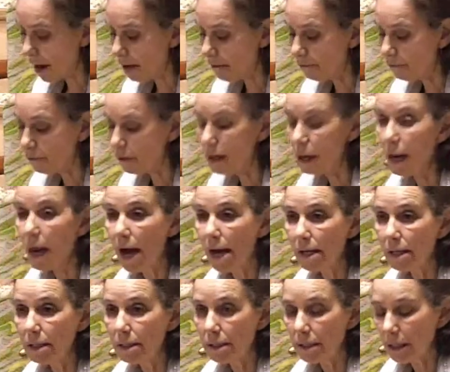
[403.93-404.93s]
every
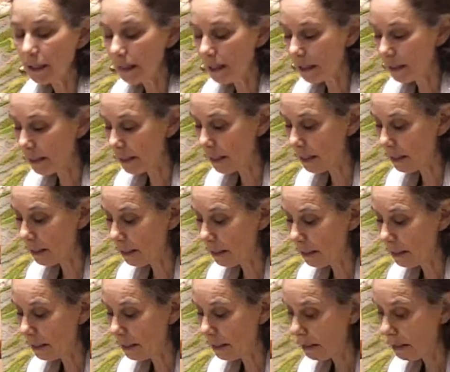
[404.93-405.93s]
light in
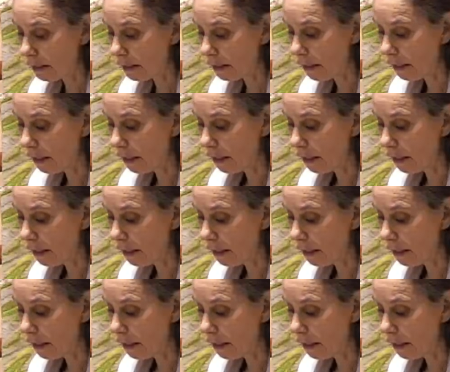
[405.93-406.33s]
existence,